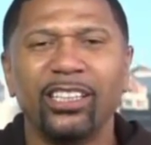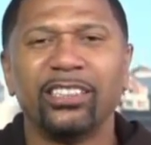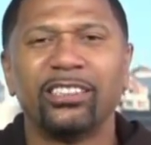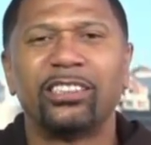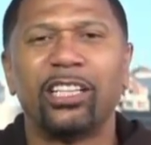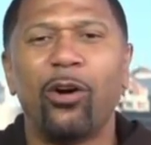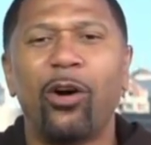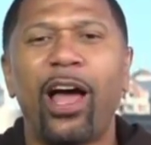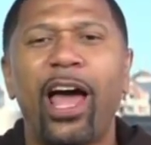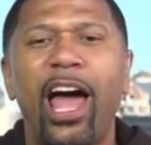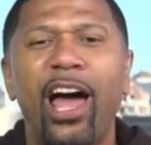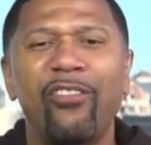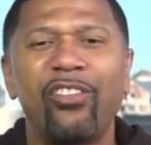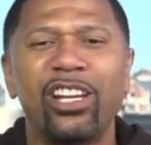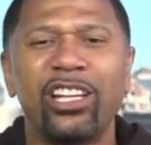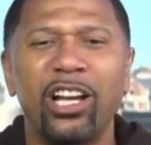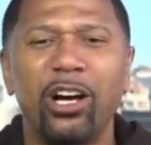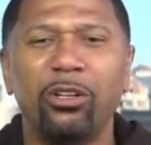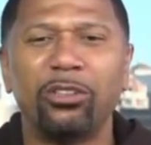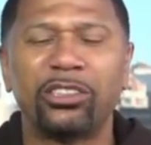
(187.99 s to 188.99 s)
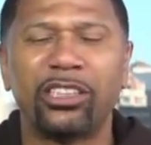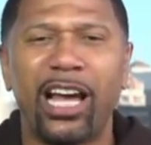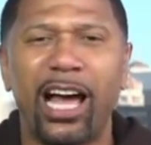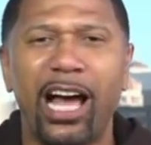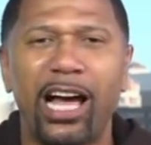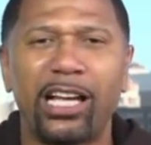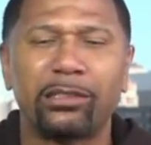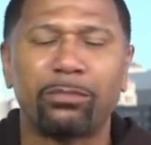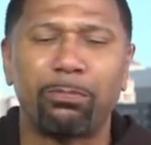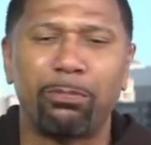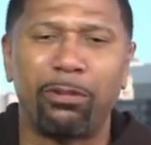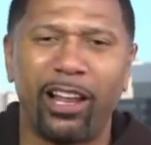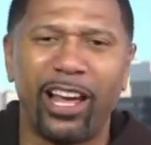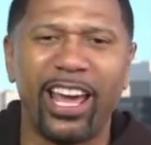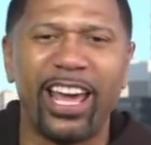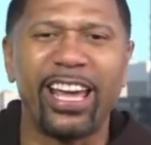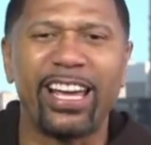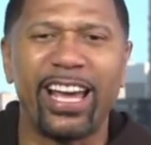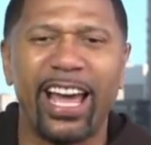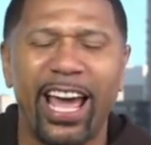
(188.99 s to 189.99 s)
So having those guys
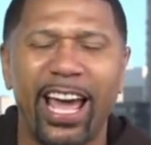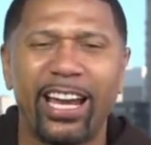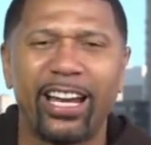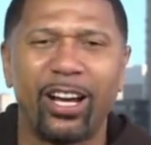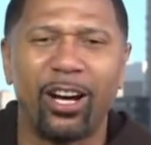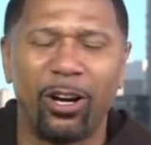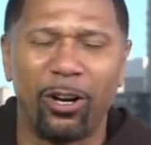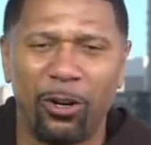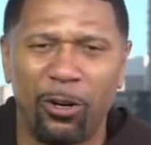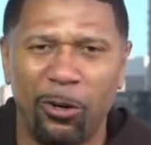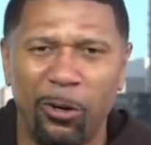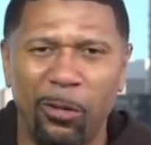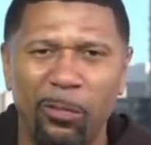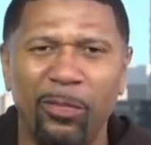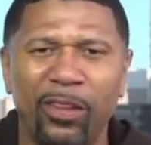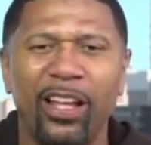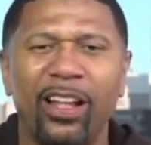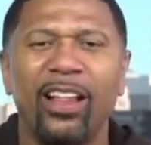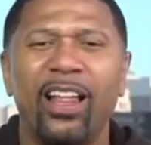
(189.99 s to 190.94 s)
playing at home,